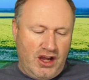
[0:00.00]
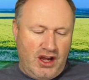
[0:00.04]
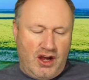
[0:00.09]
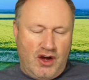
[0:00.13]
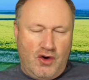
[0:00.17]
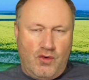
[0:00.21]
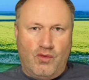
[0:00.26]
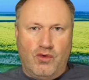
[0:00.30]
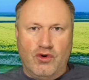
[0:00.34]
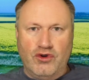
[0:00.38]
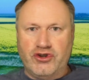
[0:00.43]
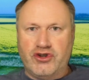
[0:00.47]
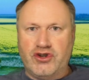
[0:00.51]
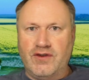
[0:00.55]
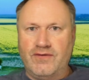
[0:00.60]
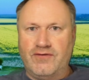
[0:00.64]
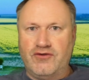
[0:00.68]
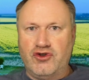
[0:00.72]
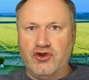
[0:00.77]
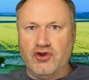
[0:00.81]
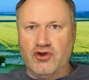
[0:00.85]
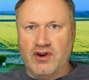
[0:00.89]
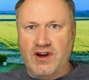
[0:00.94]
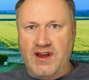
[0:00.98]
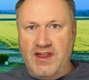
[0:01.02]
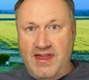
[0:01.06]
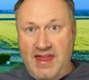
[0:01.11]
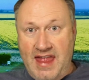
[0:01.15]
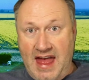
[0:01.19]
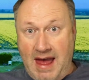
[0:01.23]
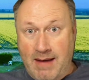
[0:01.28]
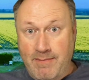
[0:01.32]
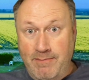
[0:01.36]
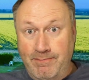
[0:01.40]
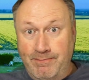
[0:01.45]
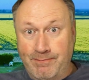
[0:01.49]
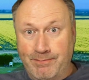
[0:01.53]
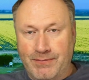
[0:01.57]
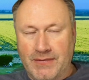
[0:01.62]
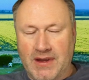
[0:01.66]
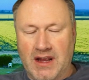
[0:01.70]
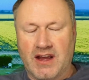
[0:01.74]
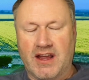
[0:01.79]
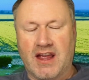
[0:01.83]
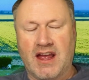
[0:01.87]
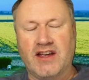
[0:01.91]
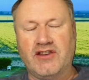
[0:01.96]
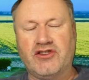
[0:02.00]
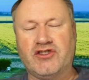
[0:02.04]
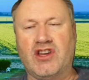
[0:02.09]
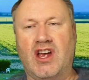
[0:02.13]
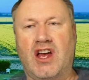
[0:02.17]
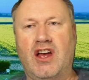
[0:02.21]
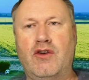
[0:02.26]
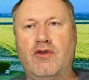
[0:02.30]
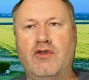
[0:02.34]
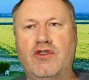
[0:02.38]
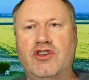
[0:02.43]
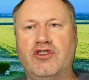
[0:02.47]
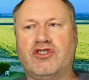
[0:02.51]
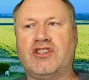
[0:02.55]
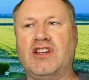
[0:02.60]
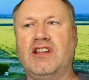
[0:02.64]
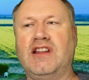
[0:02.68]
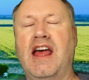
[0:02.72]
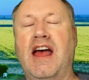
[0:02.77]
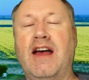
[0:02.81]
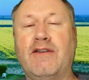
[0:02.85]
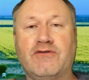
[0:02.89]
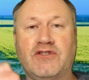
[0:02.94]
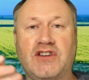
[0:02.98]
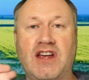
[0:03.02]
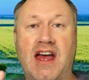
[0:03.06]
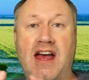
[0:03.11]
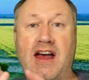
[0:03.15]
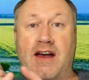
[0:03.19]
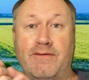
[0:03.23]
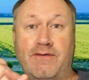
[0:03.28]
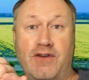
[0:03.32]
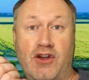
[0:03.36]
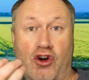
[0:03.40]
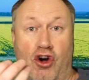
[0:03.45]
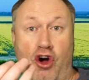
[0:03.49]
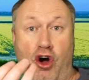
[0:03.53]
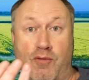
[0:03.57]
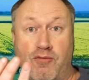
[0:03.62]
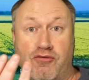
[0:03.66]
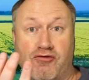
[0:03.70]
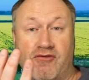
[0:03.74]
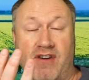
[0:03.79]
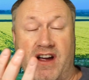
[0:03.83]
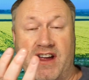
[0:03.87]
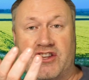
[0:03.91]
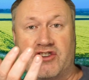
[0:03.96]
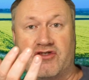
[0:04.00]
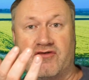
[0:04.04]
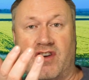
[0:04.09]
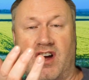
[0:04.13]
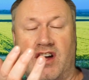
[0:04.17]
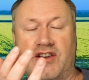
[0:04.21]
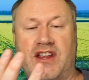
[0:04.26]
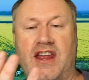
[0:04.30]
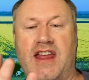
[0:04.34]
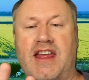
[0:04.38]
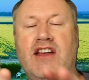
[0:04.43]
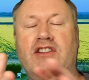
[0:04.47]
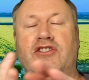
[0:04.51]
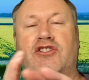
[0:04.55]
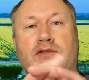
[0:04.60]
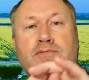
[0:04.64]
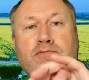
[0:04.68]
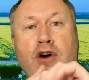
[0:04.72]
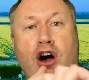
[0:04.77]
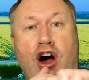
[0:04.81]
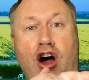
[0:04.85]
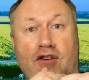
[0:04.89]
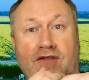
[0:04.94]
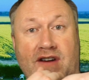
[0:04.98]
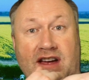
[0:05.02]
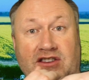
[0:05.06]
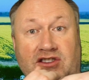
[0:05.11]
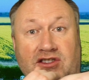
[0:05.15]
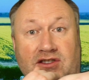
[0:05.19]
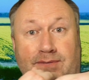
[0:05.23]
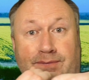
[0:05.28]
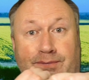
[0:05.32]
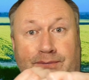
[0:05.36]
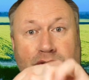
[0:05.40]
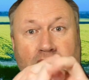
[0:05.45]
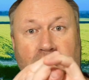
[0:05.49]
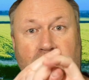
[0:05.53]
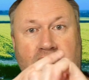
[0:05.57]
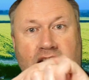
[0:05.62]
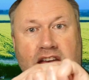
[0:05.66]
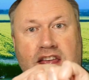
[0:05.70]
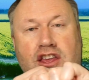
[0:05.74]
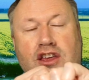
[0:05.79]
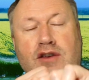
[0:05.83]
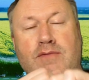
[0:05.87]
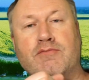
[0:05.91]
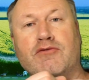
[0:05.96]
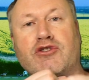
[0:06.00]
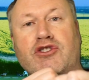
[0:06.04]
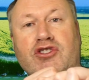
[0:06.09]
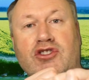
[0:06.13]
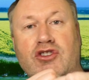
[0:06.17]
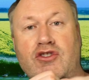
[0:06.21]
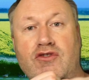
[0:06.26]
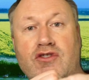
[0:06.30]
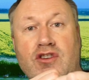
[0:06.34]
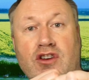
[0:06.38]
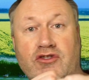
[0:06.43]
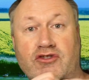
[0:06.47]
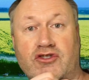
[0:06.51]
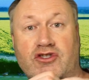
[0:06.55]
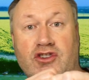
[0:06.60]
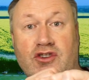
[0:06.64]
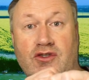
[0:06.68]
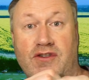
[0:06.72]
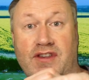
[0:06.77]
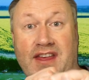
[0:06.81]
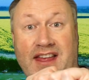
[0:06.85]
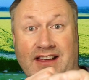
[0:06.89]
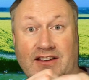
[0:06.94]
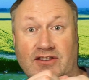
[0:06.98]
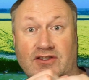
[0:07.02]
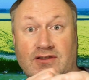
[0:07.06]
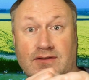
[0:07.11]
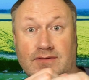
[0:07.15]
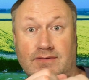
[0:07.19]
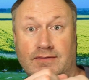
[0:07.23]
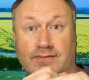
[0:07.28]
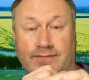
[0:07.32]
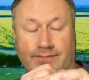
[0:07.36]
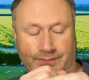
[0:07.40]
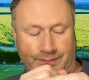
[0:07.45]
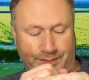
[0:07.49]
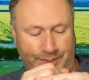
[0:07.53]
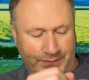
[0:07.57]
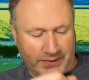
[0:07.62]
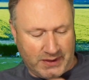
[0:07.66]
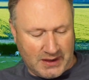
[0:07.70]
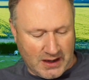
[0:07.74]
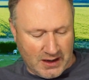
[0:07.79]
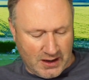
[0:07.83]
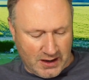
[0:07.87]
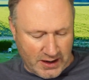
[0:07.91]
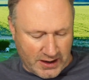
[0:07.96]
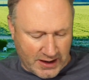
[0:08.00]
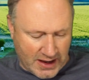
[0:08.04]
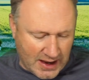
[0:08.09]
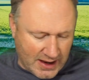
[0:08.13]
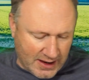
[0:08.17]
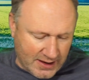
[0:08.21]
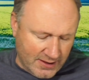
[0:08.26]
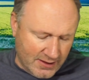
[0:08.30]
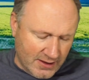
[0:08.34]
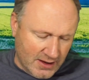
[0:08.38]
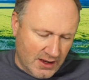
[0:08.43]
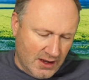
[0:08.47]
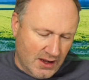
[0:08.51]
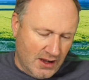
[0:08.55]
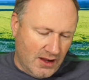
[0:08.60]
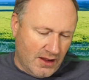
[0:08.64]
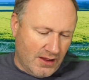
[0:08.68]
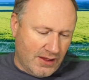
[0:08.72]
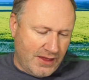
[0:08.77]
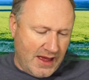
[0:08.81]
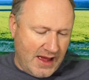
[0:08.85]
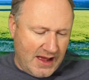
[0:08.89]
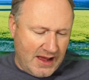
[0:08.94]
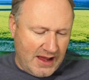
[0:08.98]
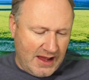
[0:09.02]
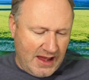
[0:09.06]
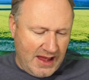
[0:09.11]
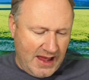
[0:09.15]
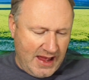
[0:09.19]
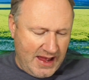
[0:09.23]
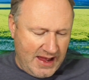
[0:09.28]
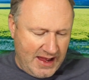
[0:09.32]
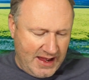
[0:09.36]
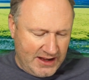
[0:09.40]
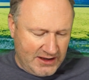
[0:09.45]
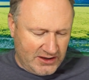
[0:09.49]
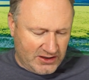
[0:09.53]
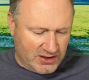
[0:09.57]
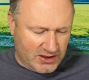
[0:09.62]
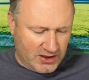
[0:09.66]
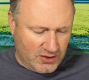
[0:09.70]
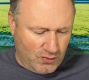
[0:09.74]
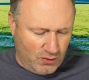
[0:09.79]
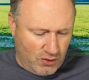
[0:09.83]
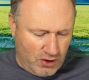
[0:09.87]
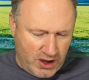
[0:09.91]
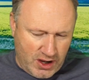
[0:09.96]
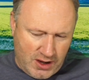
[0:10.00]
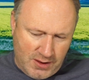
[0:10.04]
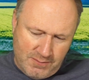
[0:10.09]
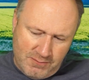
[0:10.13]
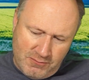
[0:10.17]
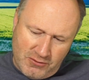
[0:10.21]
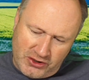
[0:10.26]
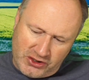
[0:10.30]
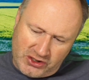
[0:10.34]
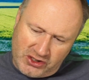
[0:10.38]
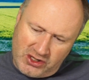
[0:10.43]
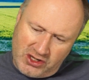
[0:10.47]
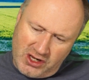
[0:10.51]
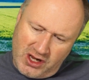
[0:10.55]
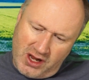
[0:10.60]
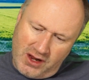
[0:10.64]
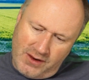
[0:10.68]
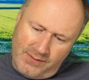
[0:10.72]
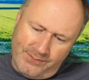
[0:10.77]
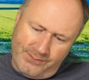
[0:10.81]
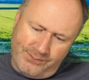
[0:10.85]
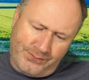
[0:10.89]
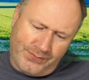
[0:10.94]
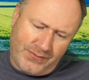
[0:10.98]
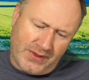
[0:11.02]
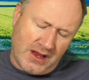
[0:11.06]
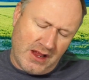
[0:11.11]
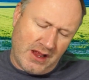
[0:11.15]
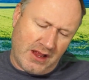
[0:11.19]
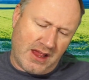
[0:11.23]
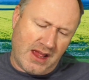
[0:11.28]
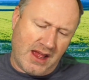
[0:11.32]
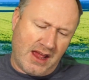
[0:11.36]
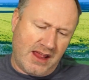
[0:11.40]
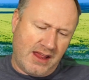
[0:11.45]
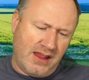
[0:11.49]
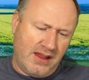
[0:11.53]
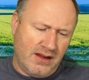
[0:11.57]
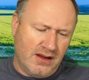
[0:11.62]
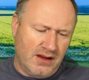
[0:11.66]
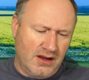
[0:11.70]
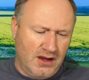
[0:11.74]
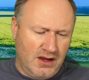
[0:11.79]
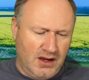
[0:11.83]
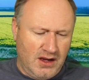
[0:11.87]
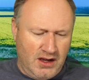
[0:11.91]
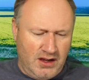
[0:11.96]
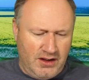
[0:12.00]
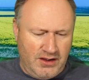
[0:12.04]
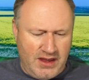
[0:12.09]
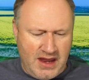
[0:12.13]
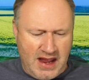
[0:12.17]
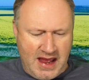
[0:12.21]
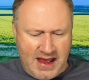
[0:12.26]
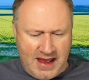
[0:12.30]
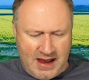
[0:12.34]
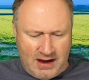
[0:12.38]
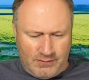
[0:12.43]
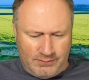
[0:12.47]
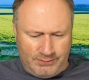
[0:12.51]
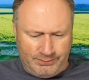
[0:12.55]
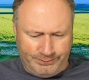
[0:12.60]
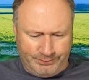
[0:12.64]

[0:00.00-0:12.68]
once you've joined them, okay, so you still have to have your operator ID and Damaris, okay, you must do those 2 things, okay, that is what you must do, okay. Now,